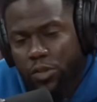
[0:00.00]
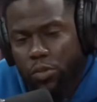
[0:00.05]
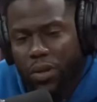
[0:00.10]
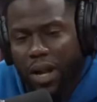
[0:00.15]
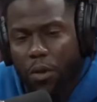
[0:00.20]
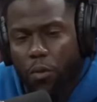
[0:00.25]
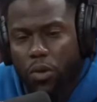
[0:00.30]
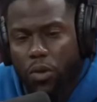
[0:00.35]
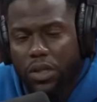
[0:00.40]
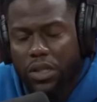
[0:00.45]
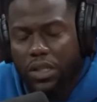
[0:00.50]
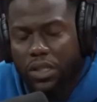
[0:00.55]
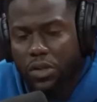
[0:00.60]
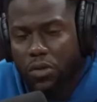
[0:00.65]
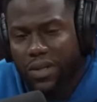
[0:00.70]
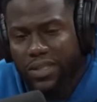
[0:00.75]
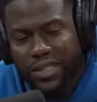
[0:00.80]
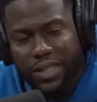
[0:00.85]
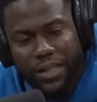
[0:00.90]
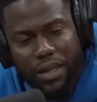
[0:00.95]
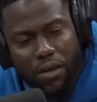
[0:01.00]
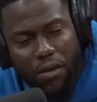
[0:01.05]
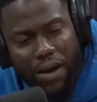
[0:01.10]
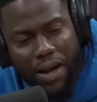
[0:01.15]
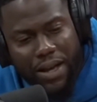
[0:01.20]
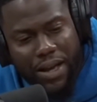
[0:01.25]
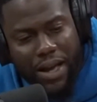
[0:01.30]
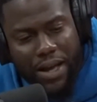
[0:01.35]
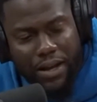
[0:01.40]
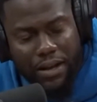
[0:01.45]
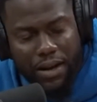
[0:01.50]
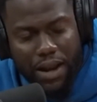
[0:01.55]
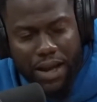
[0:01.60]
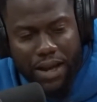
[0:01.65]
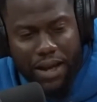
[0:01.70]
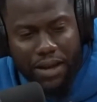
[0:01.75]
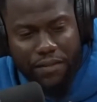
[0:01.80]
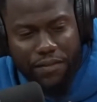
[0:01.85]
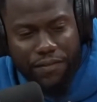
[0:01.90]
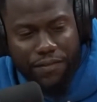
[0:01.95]
what I wanted to do. I said, yo, I got
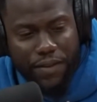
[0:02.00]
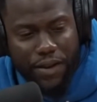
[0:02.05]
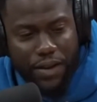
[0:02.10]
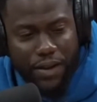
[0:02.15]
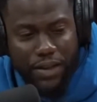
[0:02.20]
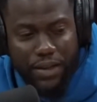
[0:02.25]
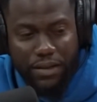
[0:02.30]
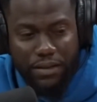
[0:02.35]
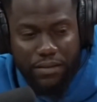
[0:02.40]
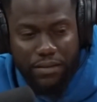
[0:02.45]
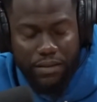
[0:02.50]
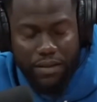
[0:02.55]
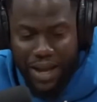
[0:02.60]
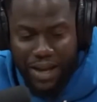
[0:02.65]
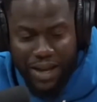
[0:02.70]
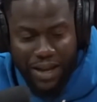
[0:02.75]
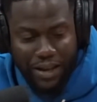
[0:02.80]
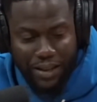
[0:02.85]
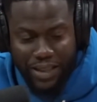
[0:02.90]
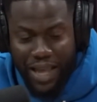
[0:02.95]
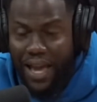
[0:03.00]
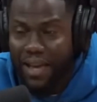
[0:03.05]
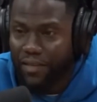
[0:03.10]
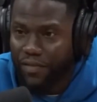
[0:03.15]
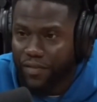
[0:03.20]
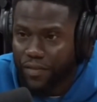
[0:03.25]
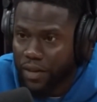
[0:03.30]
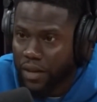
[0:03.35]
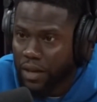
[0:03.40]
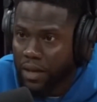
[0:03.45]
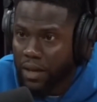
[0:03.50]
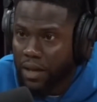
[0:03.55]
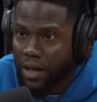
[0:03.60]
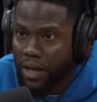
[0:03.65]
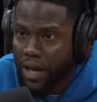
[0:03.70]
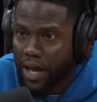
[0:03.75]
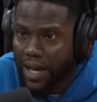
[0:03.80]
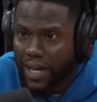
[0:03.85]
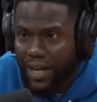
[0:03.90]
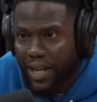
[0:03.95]
a life.
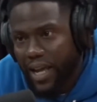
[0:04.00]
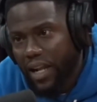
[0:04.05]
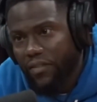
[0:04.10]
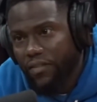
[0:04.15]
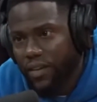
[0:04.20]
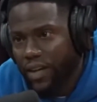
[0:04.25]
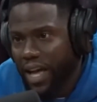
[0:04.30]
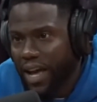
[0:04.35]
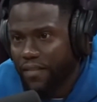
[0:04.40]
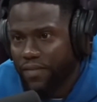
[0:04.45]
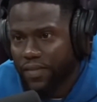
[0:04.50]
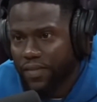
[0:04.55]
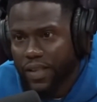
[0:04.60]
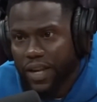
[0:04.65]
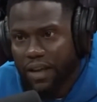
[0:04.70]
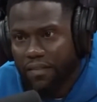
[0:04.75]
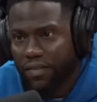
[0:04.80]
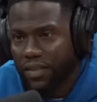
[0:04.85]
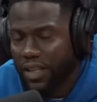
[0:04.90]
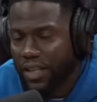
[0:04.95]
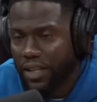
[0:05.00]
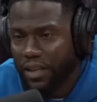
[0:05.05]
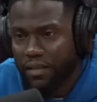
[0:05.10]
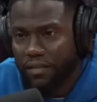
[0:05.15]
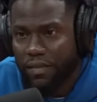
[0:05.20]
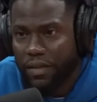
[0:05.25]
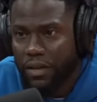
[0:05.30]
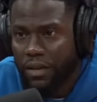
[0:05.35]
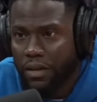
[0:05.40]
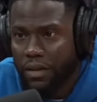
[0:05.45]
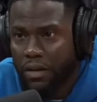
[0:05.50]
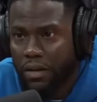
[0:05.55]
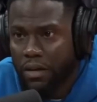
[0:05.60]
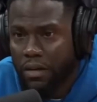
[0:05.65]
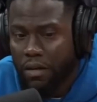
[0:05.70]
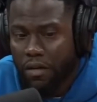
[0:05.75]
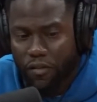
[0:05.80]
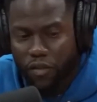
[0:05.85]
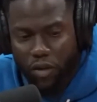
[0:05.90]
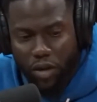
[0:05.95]
I got a hell of a life that I've lived,
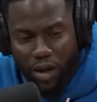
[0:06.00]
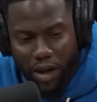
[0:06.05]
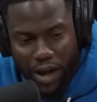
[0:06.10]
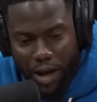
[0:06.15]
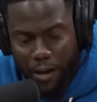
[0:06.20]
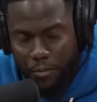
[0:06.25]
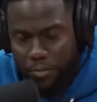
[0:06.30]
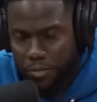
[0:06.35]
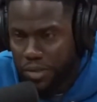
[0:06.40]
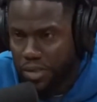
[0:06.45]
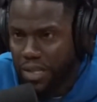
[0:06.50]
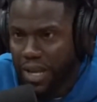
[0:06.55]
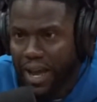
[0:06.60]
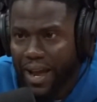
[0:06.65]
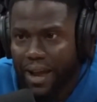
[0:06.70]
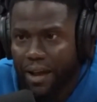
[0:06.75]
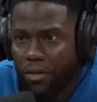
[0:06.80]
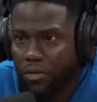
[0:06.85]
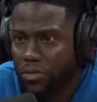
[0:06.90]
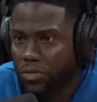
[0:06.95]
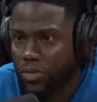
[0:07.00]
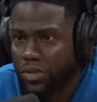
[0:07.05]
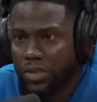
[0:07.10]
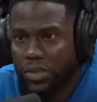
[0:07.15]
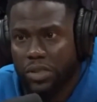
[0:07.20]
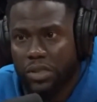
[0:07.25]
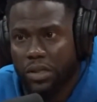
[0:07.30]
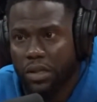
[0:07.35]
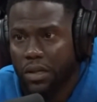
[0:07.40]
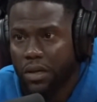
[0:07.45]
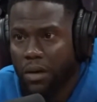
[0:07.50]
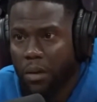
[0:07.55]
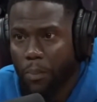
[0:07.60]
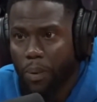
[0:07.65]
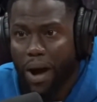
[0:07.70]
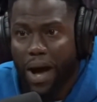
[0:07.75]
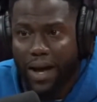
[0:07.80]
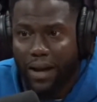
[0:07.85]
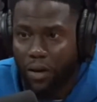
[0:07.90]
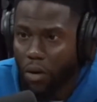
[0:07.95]
full of ups, downs,
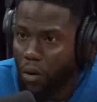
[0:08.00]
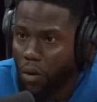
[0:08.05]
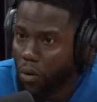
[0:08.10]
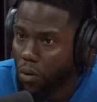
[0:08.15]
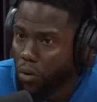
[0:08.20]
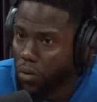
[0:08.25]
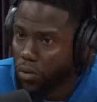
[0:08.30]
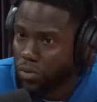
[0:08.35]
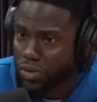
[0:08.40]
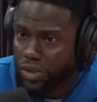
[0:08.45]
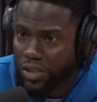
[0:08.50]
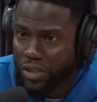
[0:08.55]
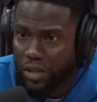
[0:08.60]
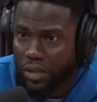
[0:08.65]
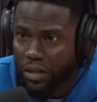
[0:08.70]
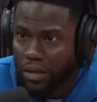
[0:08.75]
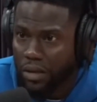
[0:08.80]
potholes,